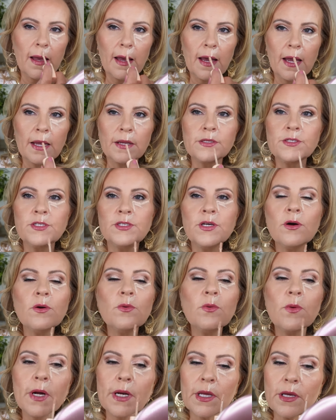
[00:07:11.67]
I
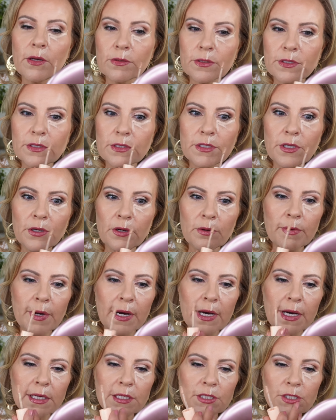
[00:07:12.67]
don't want to use too
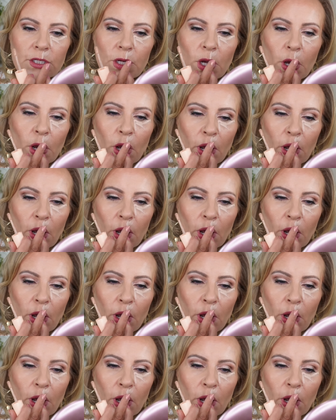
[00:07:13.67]
much.